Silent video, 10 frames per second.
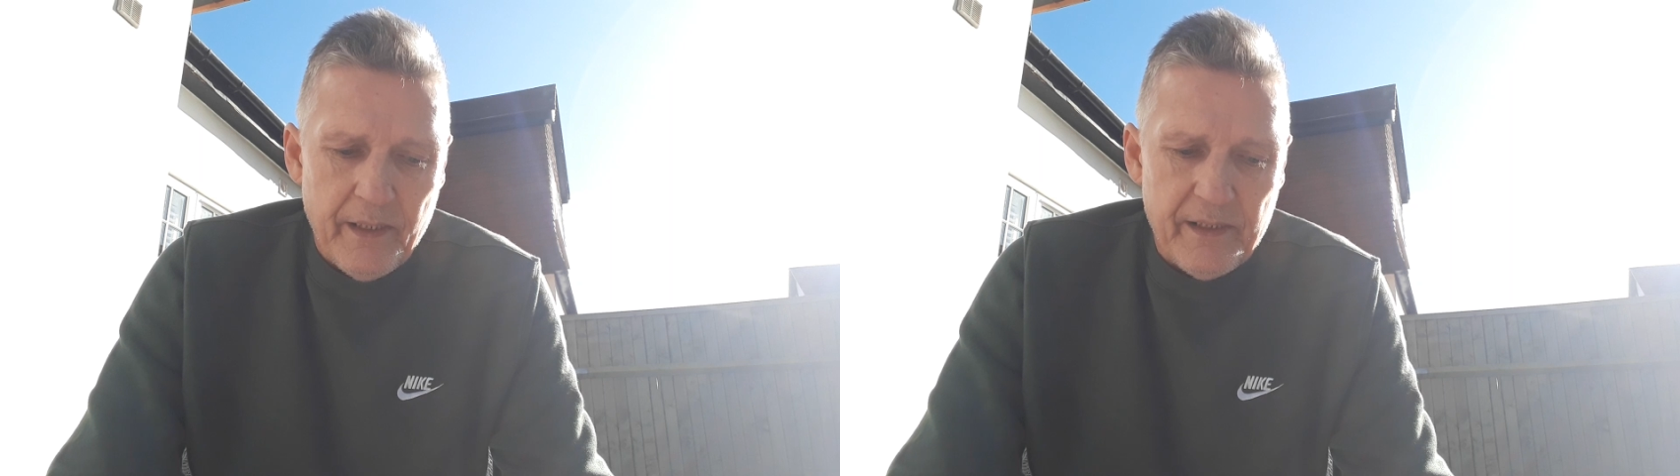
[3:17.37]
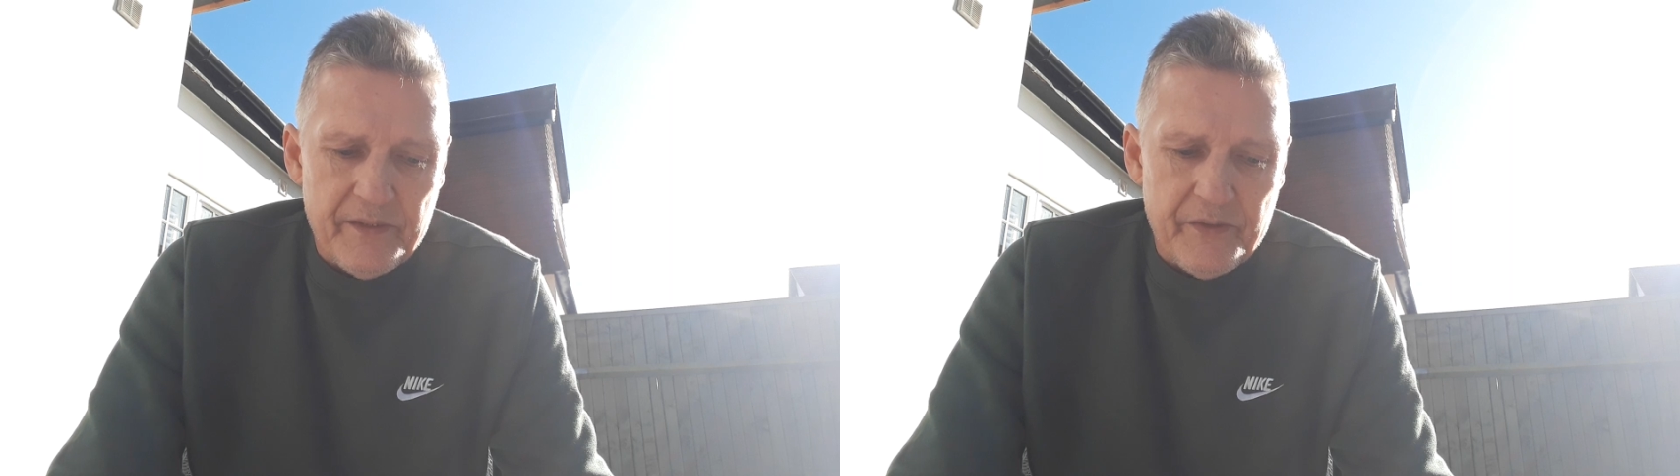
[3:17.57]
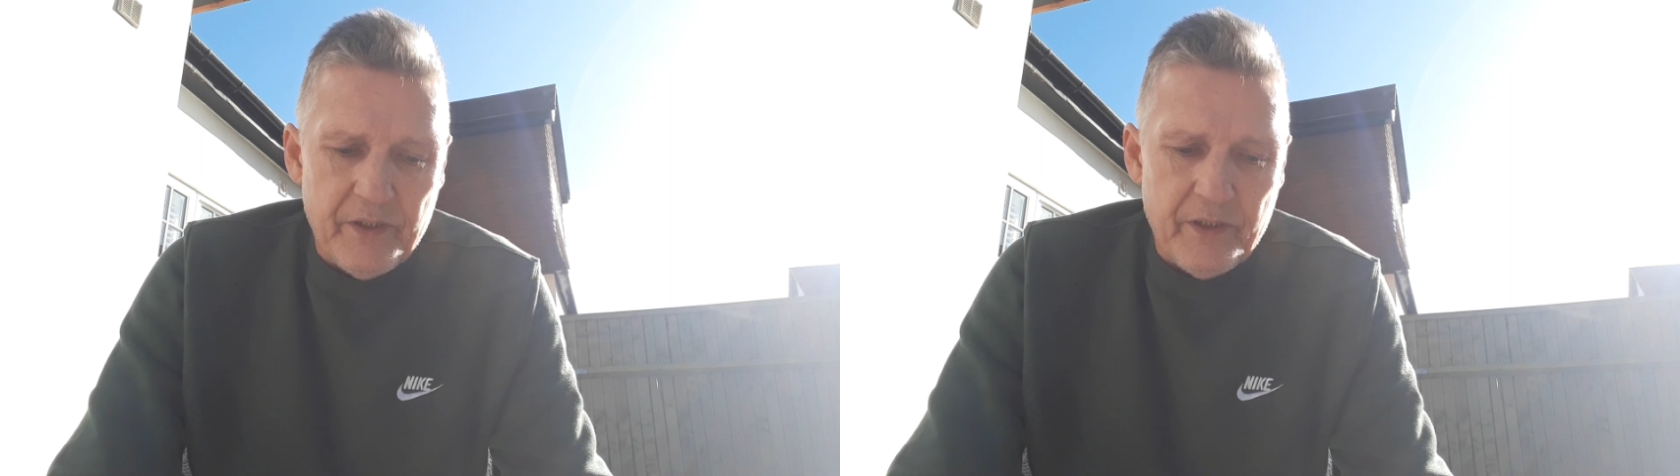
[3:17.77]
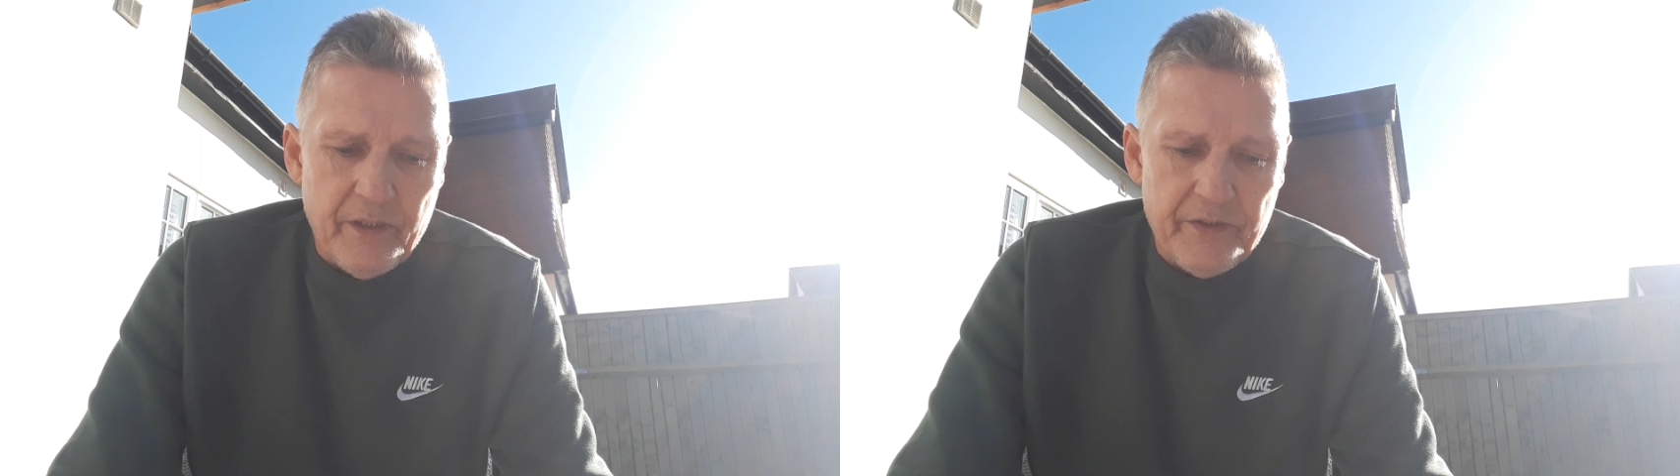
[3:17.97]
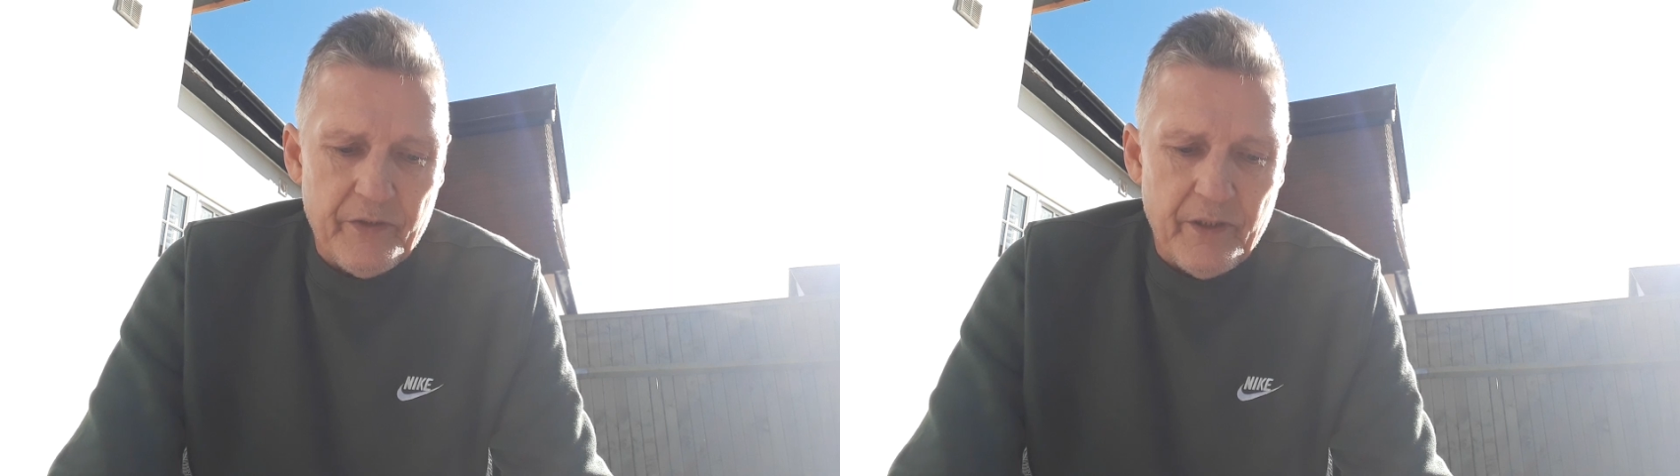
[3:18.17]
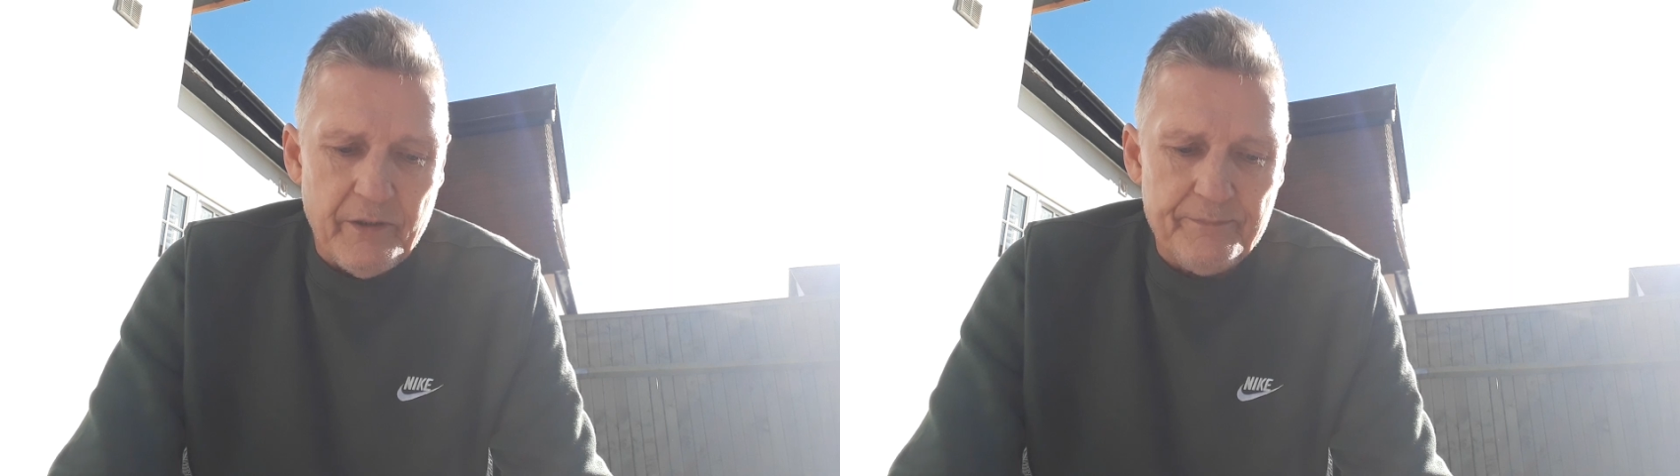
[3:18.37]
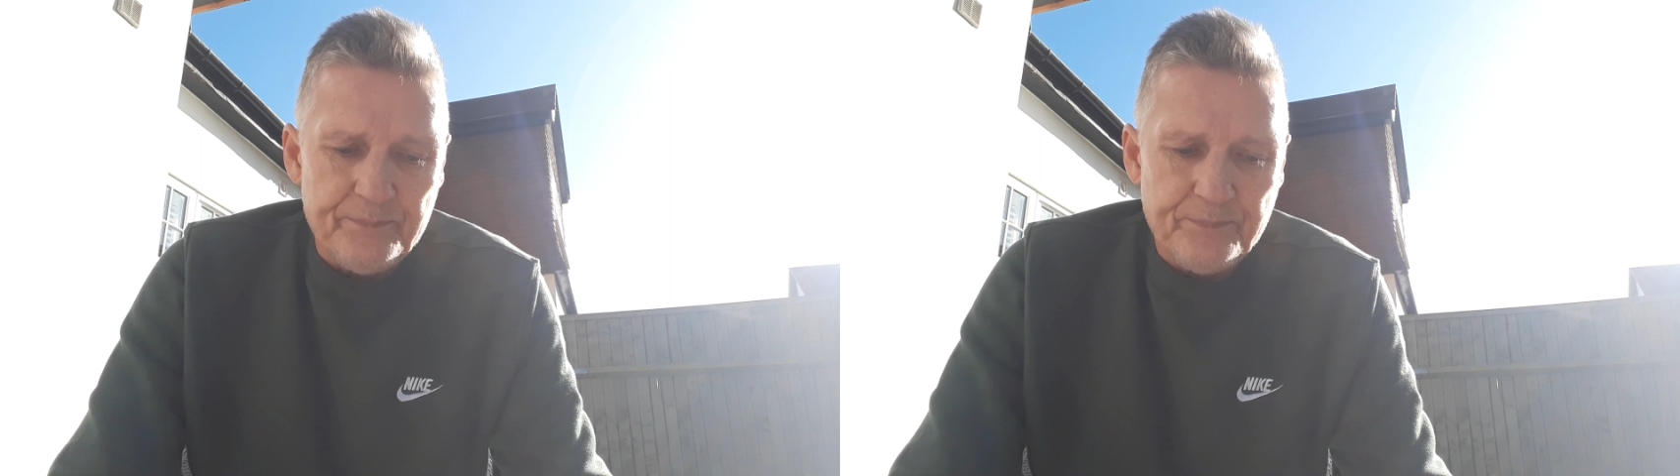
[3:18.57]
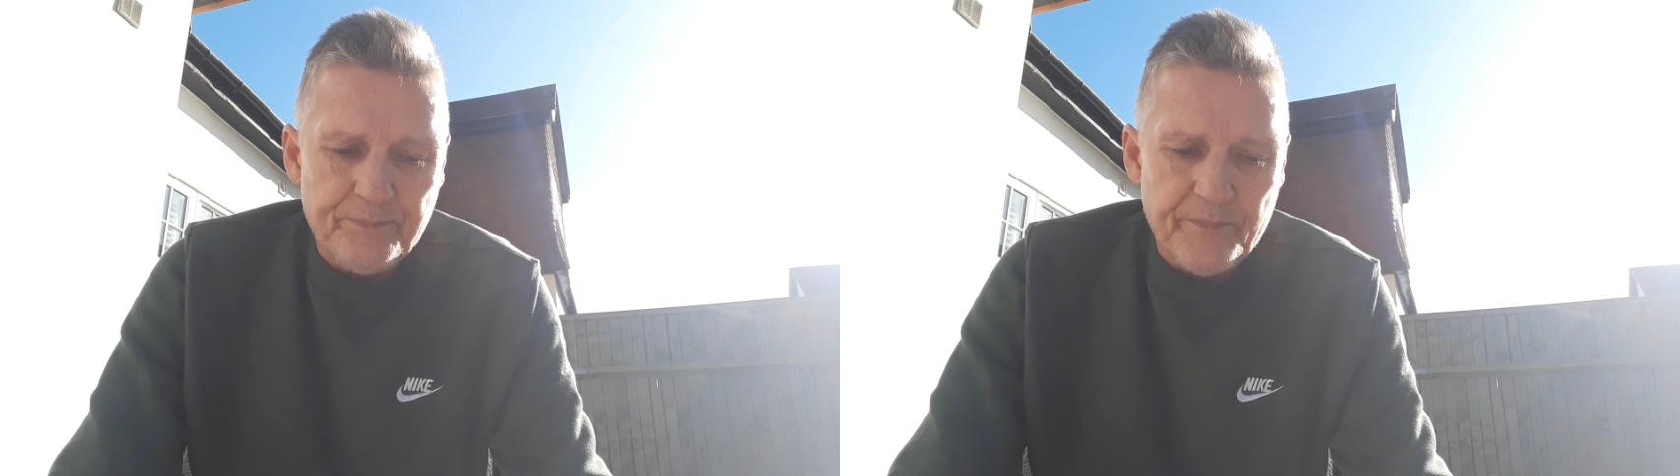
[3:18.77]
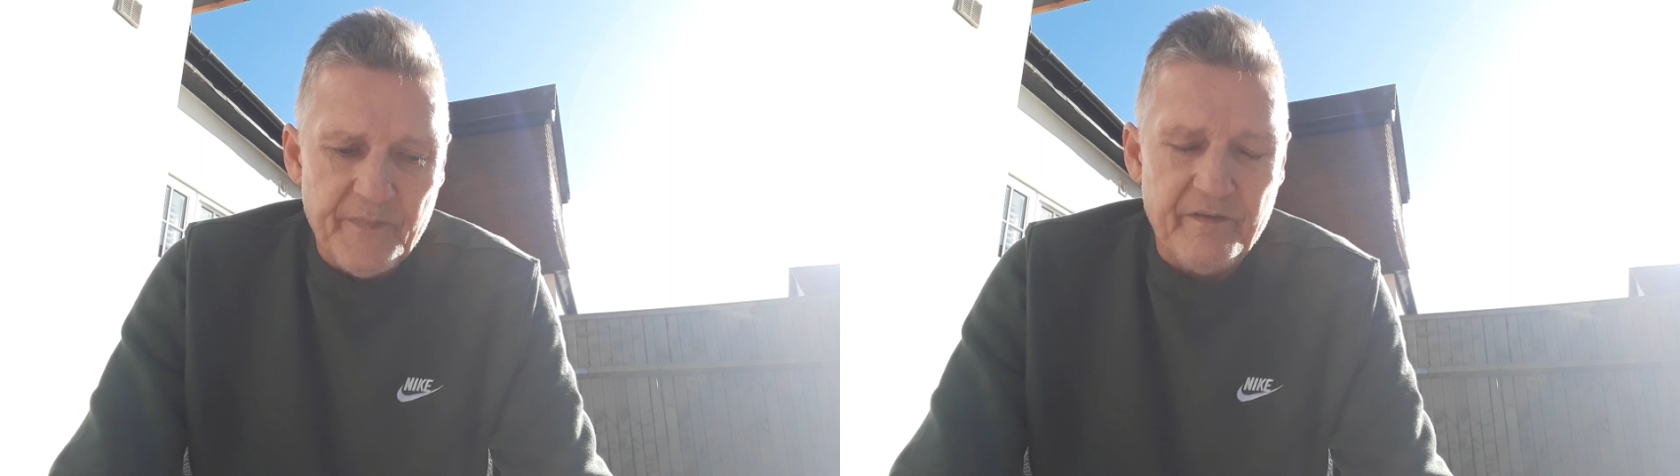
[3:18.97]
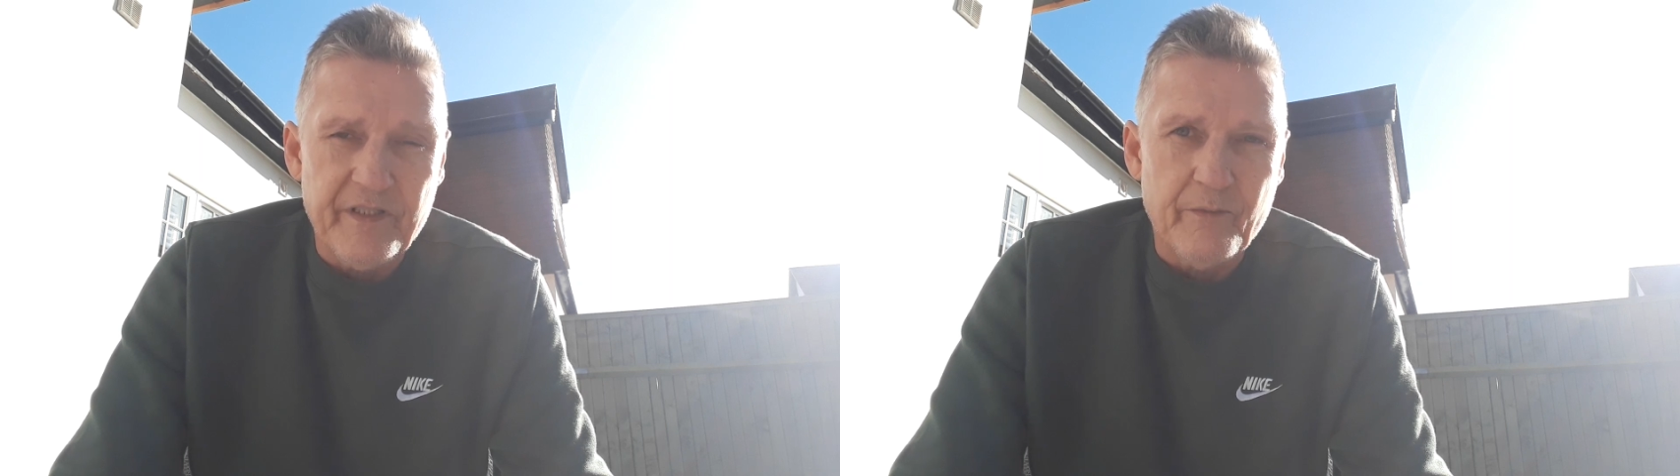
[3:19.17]
And, you know,
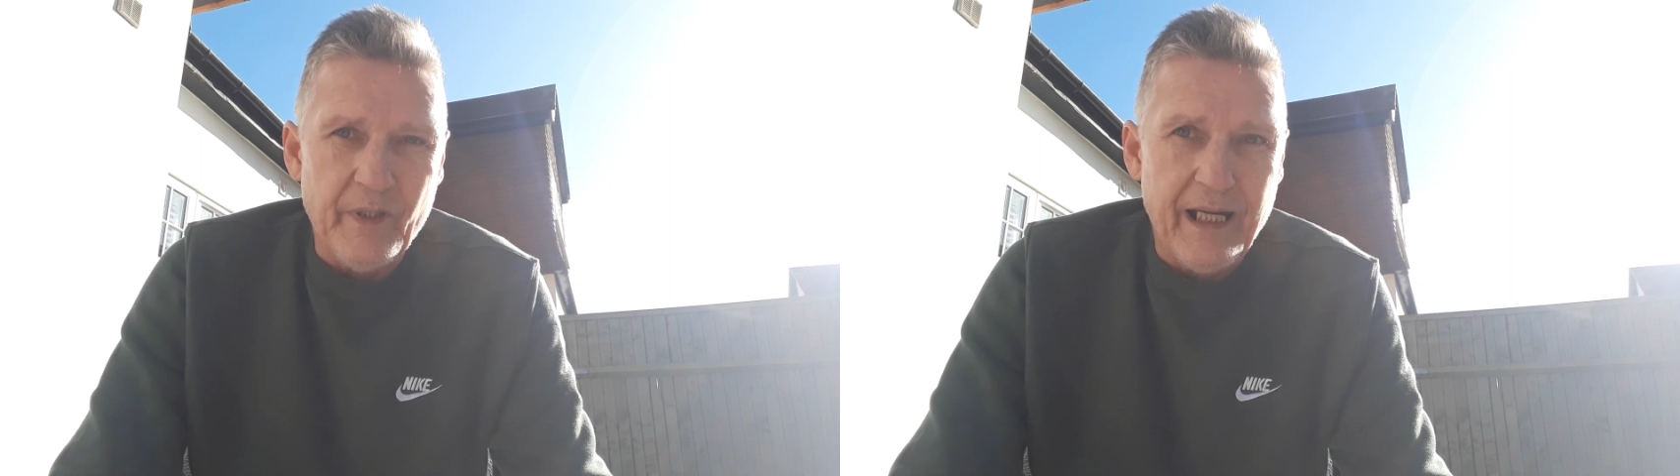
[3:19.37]
nothing